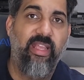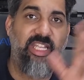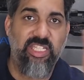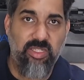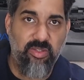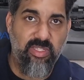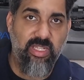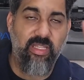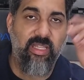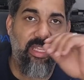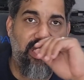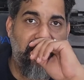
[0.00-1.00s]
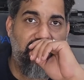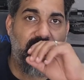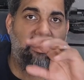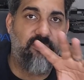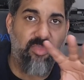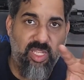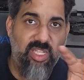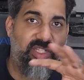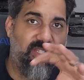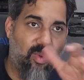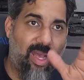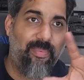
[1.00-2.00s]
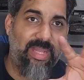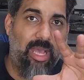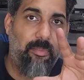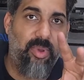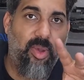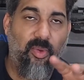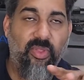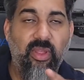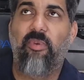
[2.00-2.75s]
He's using he's swapped out both.